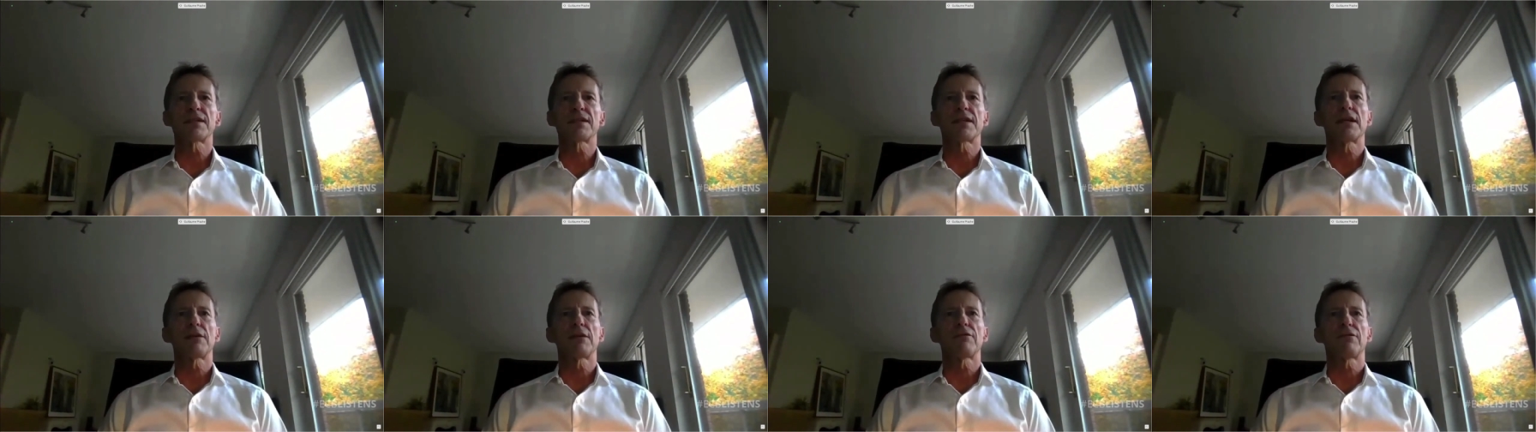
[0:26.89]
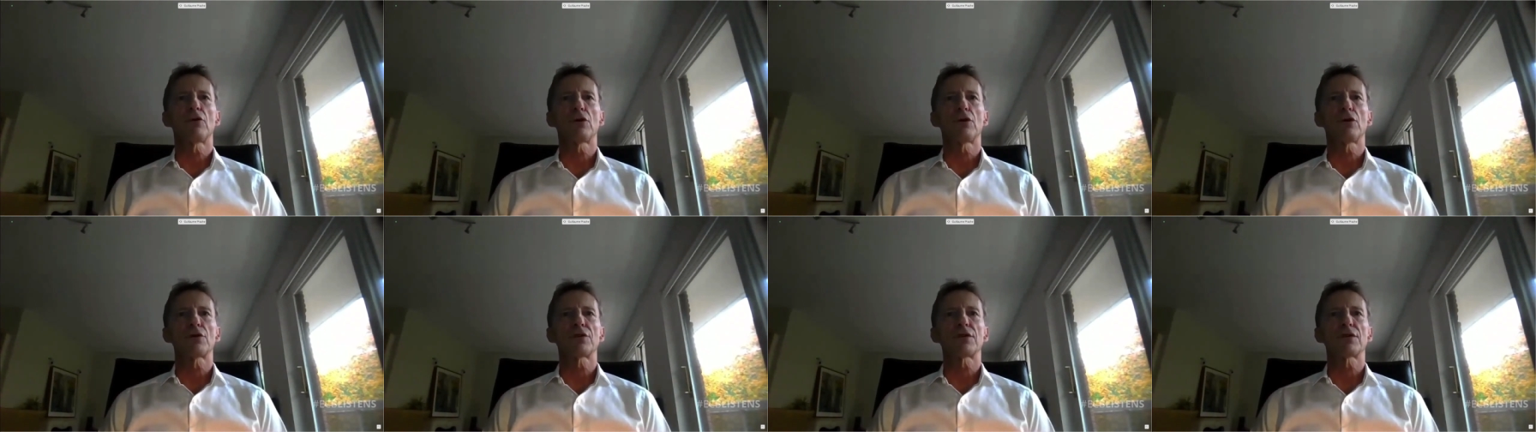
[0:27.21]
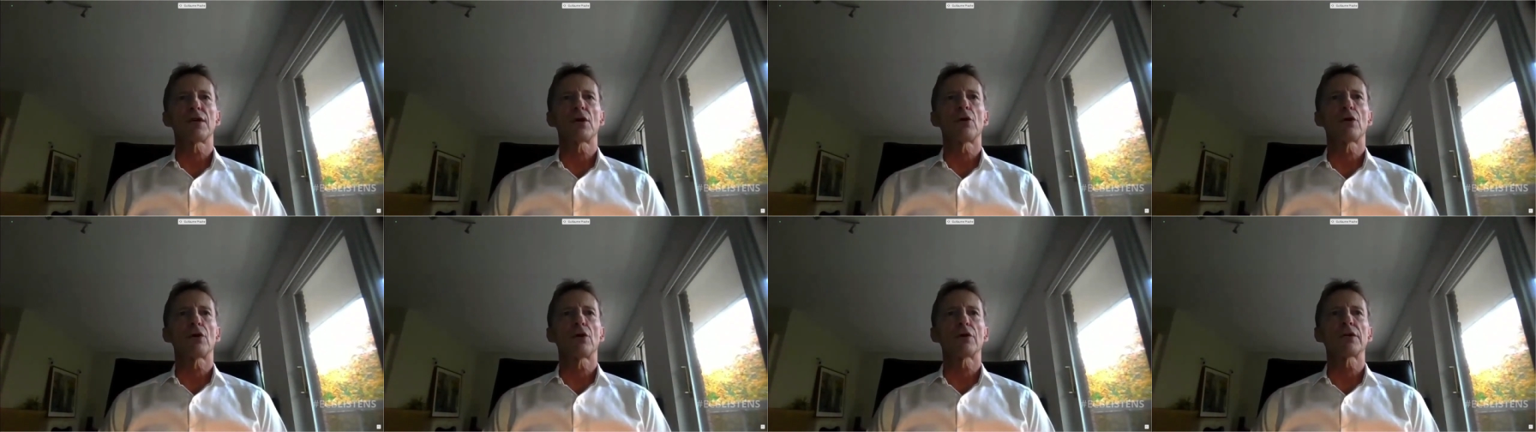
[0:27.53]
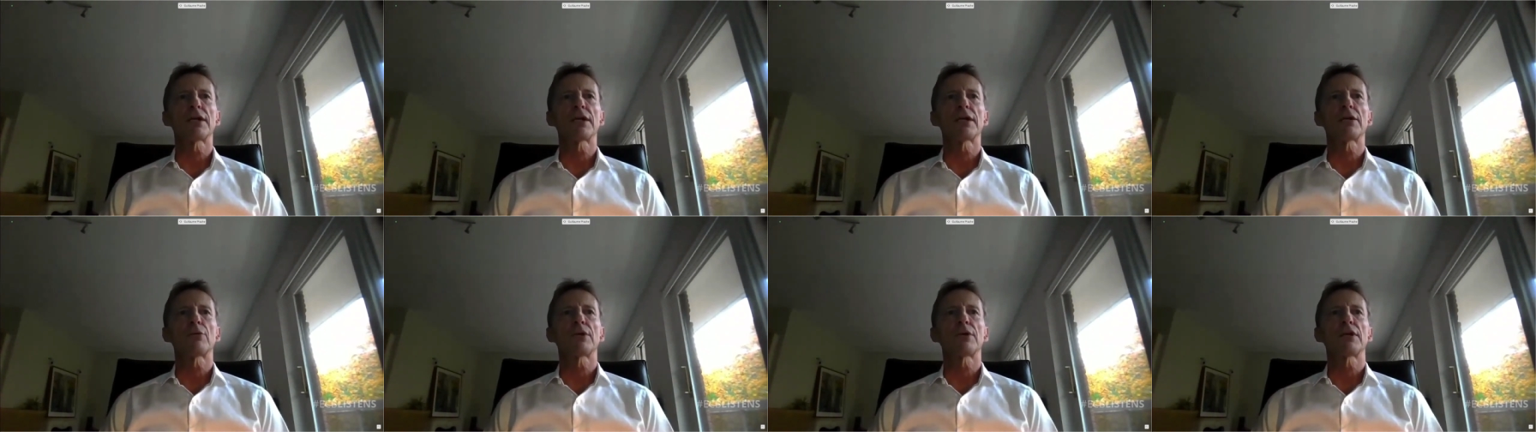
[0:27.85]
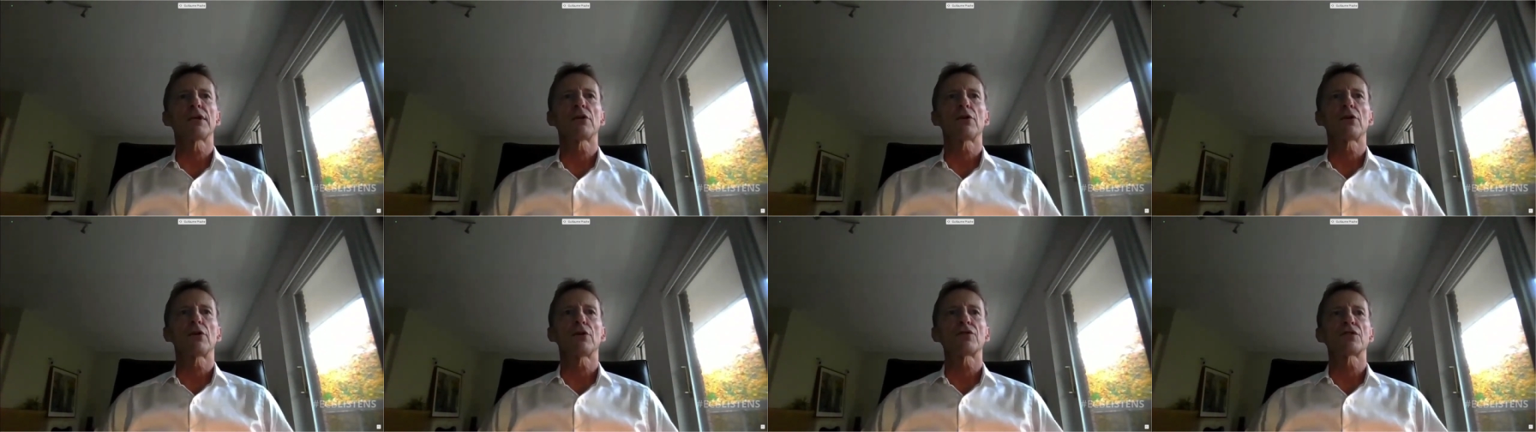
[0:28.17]
savers
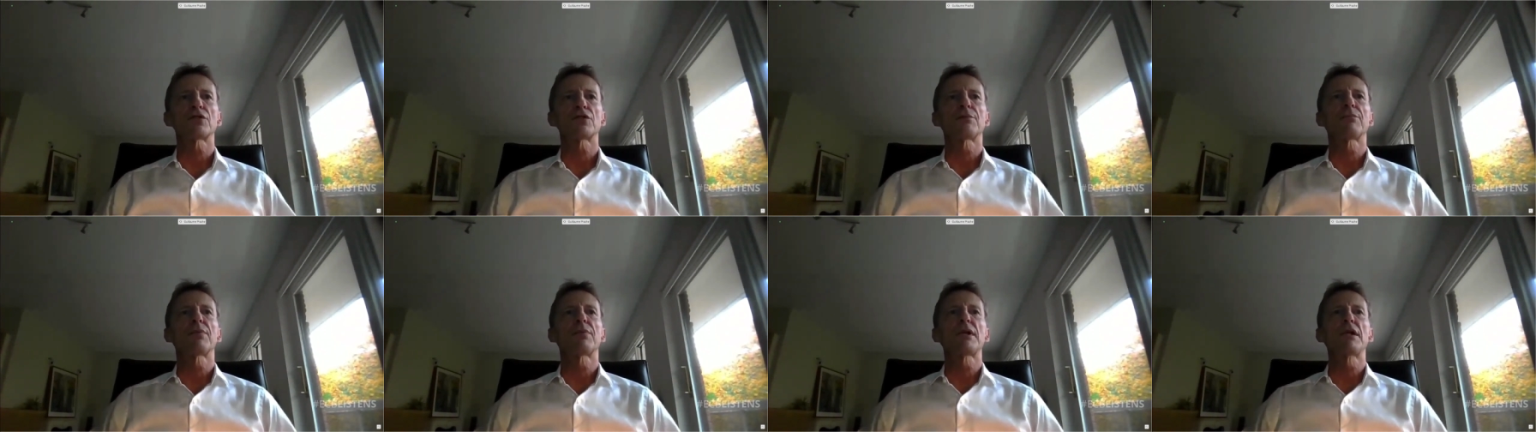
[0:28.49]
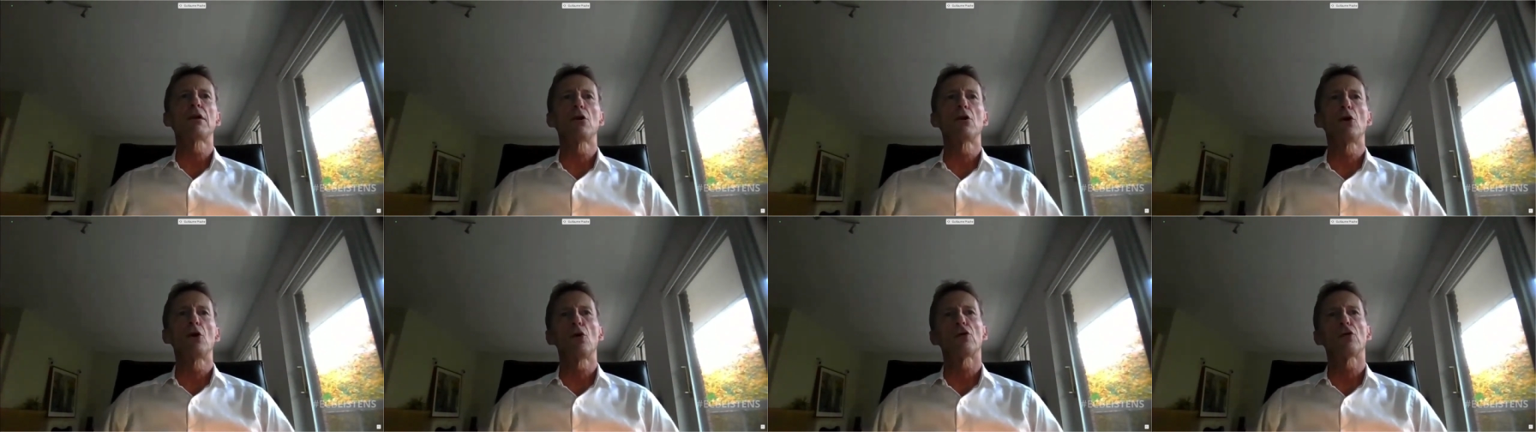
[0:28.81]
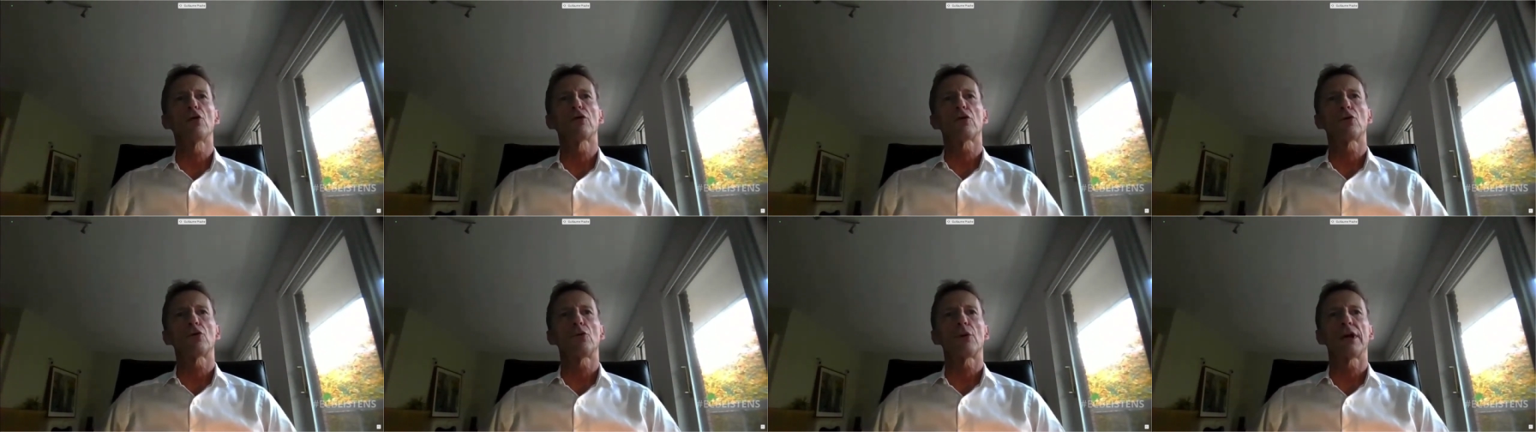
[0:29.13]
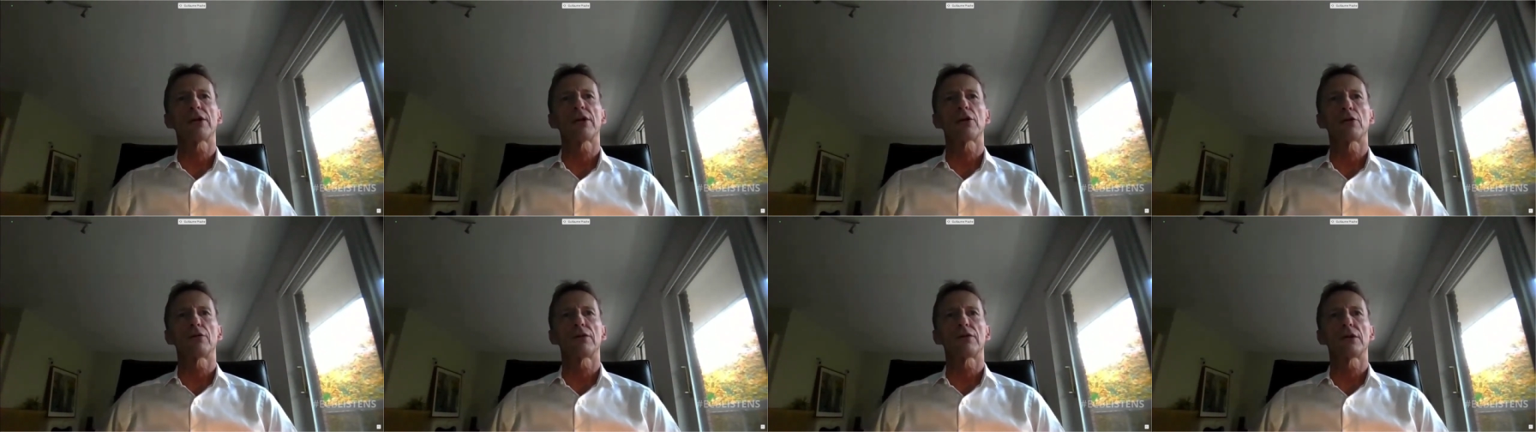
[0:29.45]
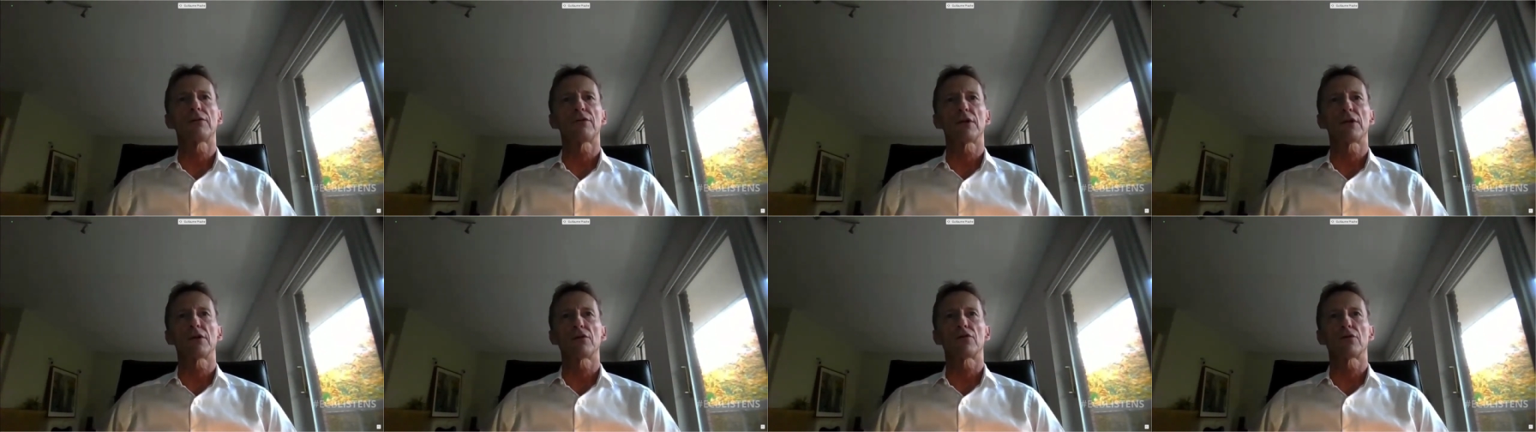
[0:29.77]
earning returns below the rate
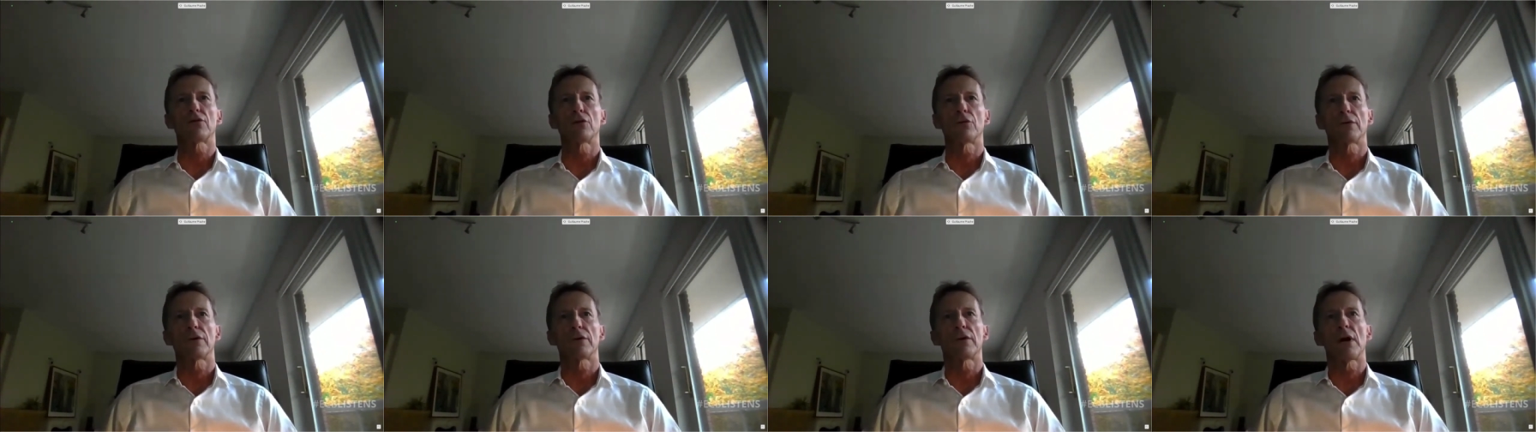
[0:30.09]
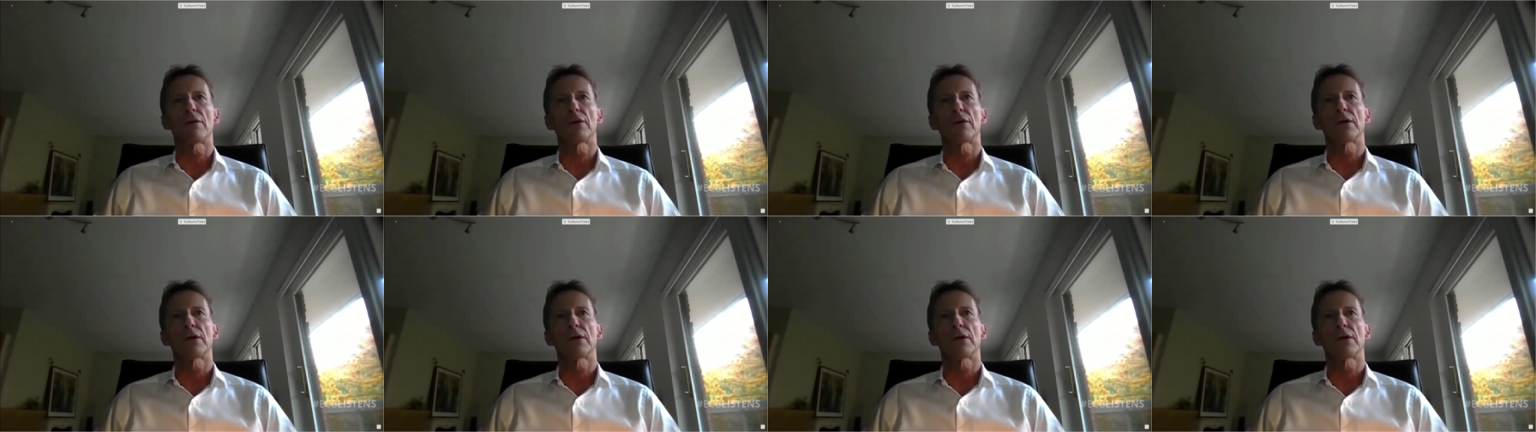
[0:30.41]
of inflation.